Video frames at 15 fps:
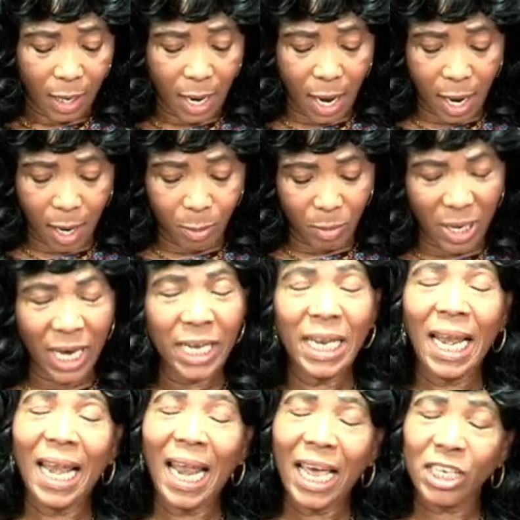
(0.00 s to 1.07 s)
an
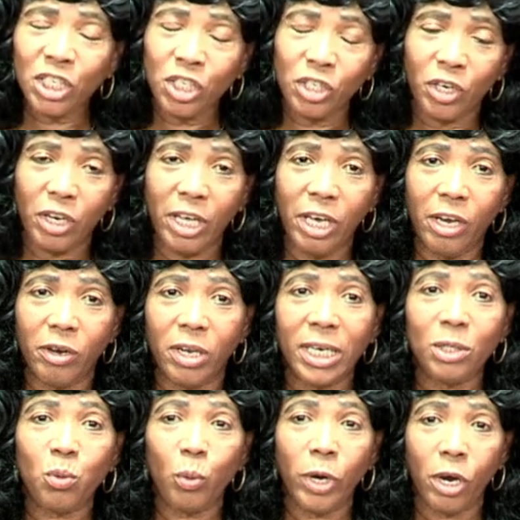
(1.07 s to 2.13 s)
election year
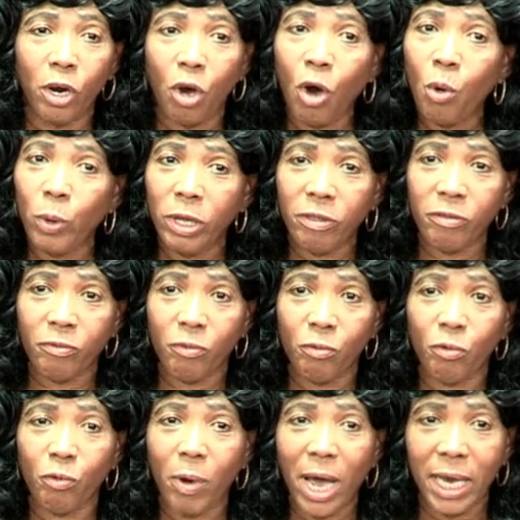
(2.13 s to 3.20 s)
that we are going
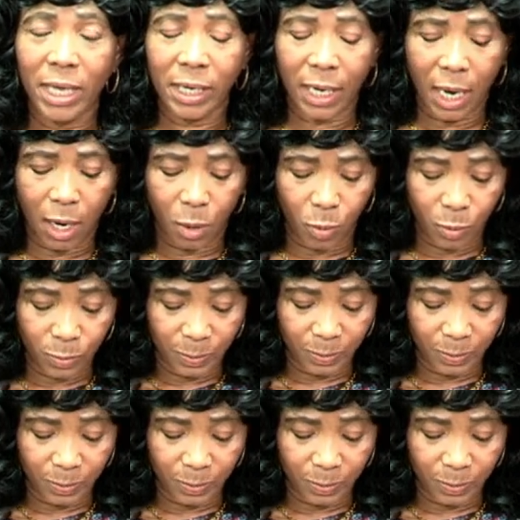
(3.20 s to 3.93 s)
through right now.